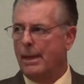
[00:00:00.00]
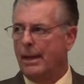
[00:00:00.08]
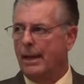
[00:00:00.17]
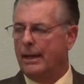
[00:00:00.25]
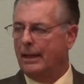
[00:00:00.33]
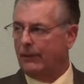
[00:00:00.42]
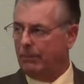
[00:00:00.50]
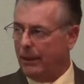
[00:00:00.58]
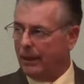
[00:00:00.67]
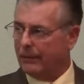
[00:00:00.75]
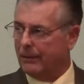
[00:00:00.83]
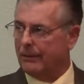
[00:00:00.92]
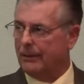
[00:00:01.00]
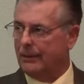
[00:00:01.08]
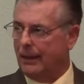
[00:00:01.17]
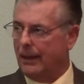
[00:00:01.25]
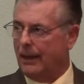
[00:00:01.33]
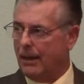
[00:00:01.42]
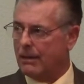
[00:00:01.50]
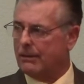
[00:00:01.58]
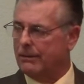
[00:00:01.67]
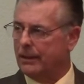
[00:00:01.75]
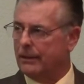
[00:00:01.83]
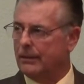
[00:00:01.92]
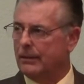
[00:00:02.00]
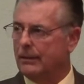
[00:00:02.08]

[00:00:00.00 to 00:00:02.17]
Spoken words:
And he expects us to take care of it.